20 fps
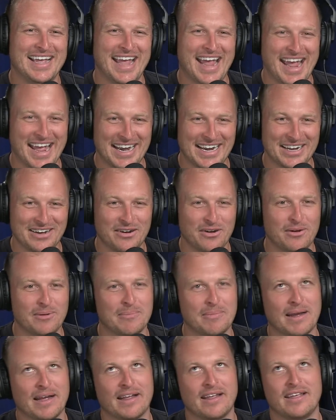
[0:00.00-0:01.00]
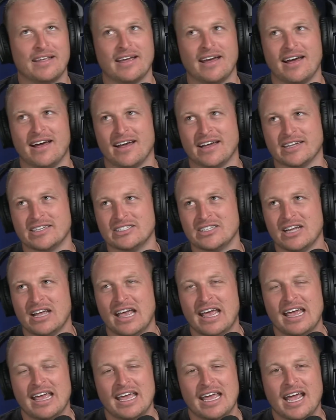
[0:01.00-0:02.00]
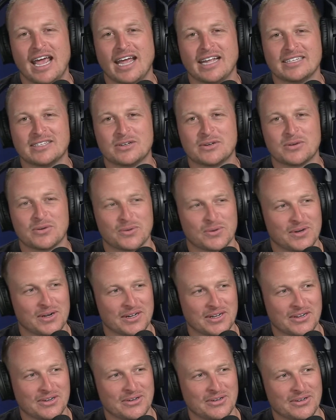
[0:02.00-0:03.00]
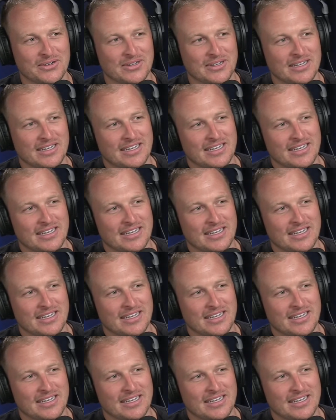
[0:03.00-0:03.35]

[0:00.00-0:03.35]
and oh my gosh, it's critical